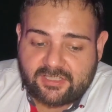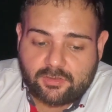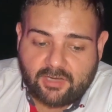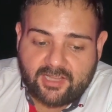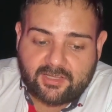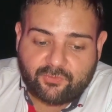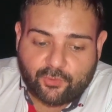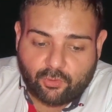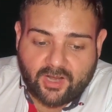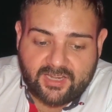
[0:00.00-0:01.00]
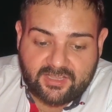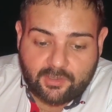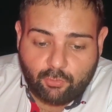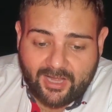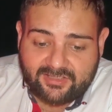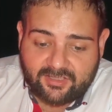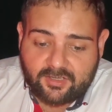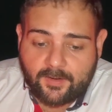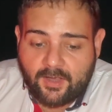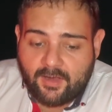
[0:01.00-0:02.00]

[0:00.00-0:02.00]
the strength of chlorine in the water,